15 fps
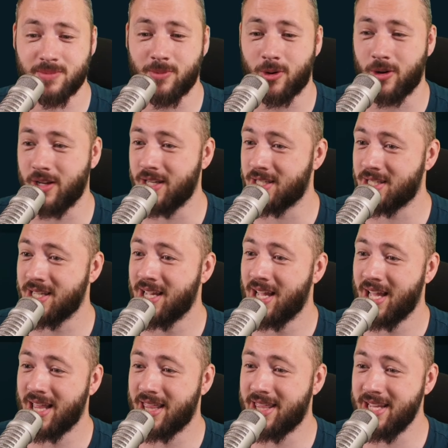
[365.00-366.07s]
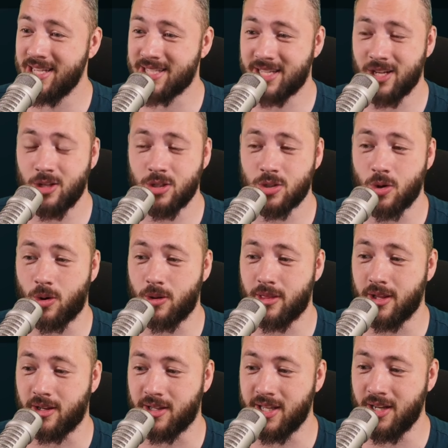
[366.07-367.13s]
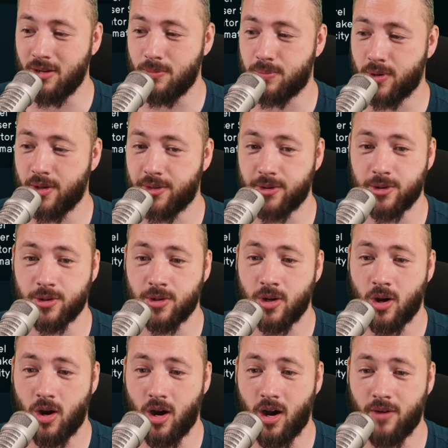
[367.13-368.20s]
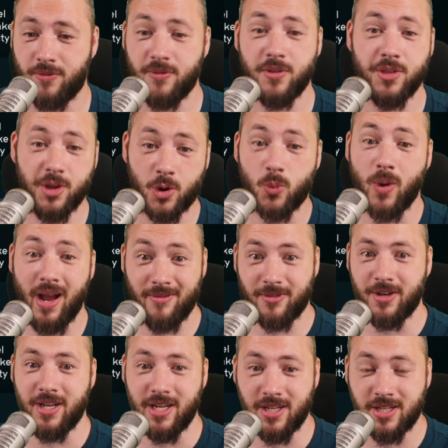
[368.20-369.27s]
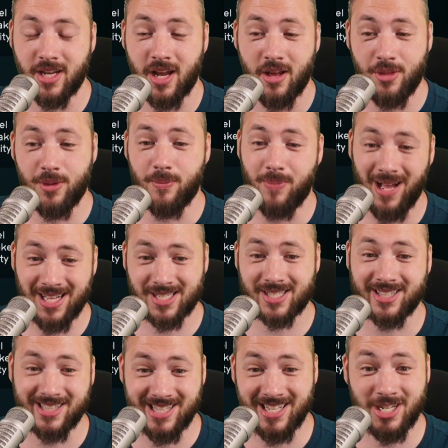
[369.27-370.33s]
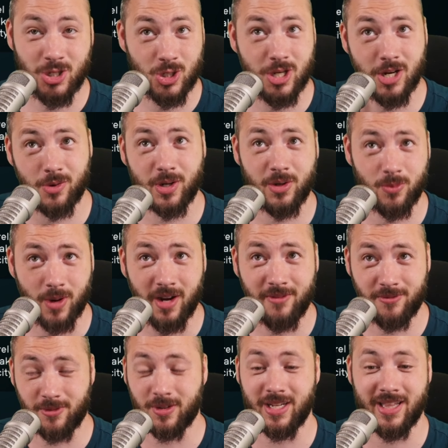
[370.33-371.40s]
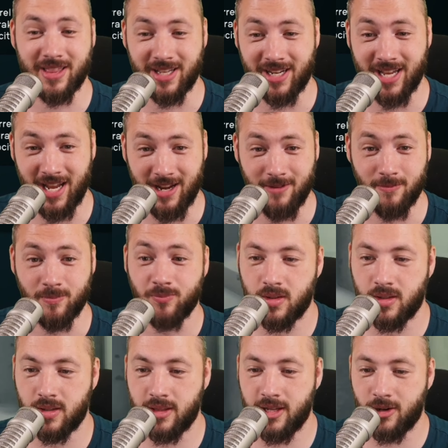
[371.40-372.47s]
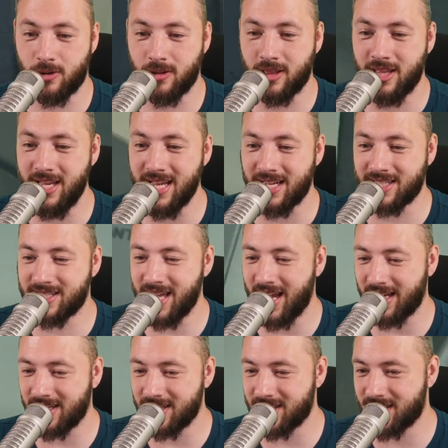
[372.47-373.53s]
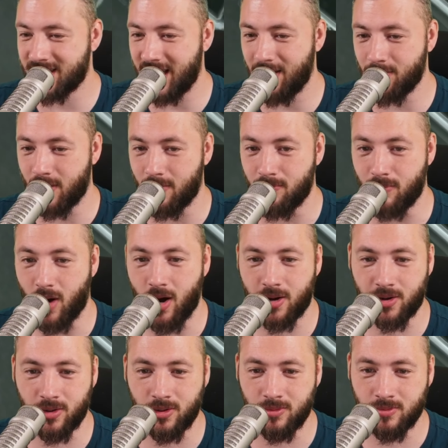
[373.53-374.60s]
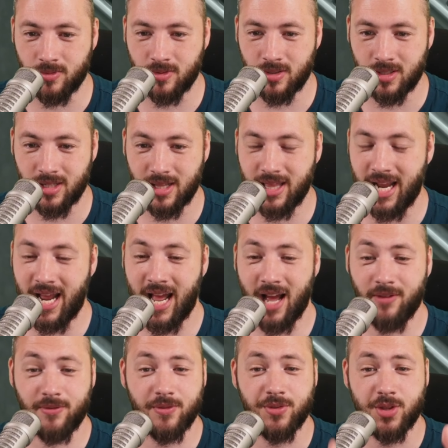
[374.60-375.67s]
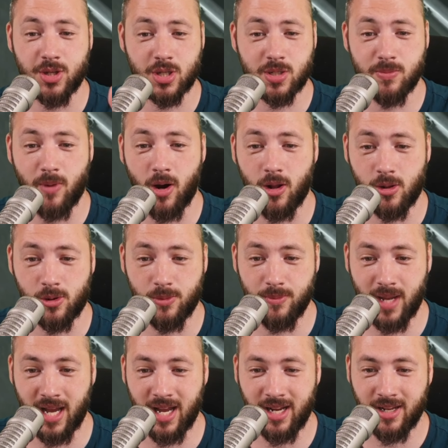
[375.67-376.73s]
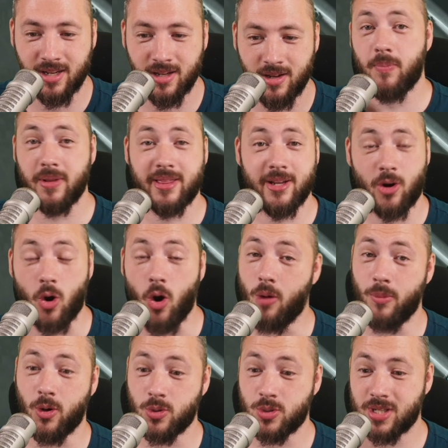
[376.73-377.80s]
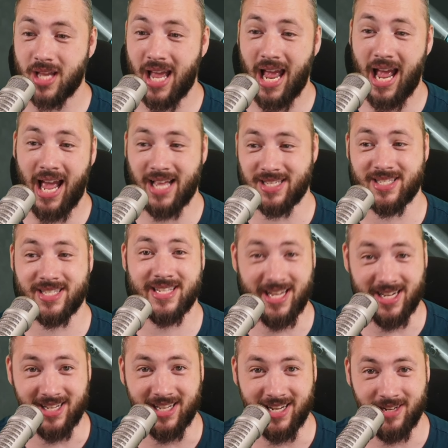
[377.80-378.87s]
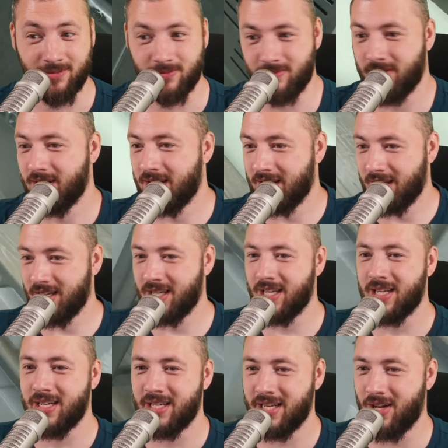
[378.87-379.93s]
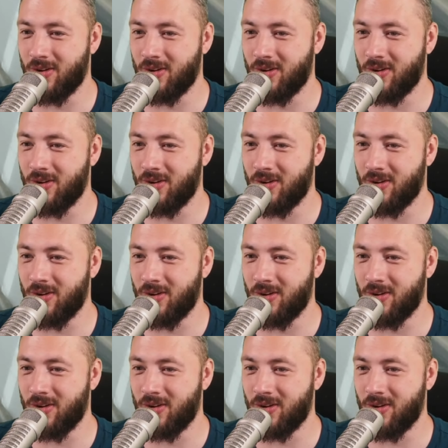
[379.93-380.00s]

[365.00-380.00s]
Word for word: part is these guns are the little brother of the Revenant, the best legendary rifle in the game. They're the exact same model. They have the smaller mag, but they're almost as deadly. Now